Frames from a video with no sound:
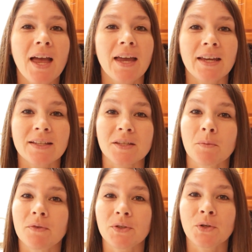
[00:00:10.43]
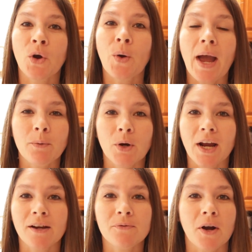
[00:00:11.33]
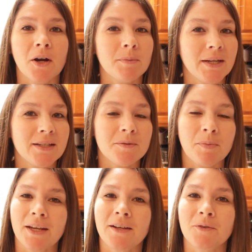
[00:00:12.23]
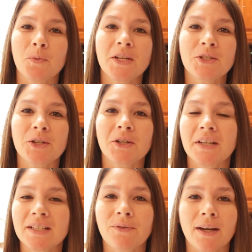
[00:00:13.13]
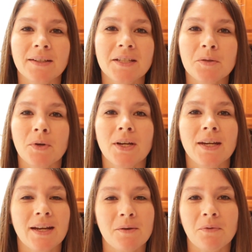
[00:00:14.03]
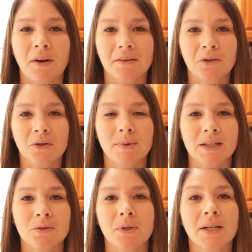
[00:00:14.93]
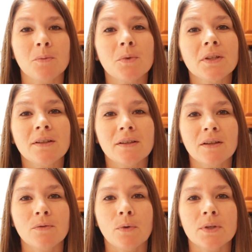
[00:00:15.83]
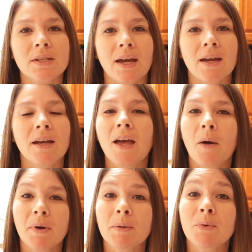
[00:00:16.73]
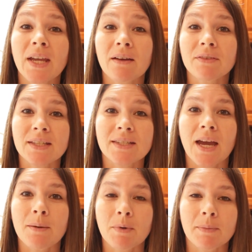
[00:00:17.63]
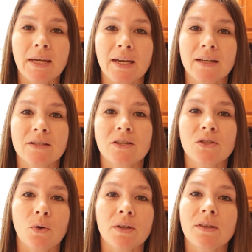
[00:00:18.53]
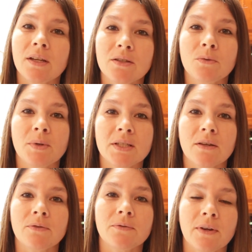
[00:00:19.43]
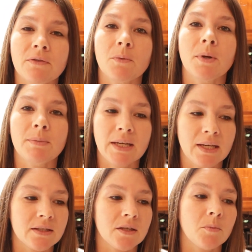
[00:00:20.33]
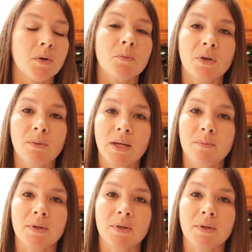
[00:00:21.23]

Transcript: As some of you know, I work on a farm. It's been winter, it's finally spring, and I'm finally going back to work, and I'm really looking forward to that. But I'm going to have less time on my hands, so I thought I'd do myself a favor by making some pre-made